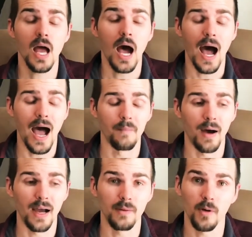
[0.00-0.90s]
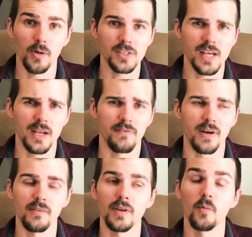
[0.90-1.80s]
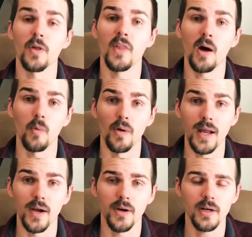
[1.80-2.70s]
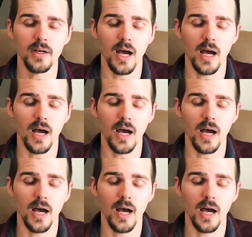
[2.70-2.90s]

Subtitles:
I won't say definitively when that will air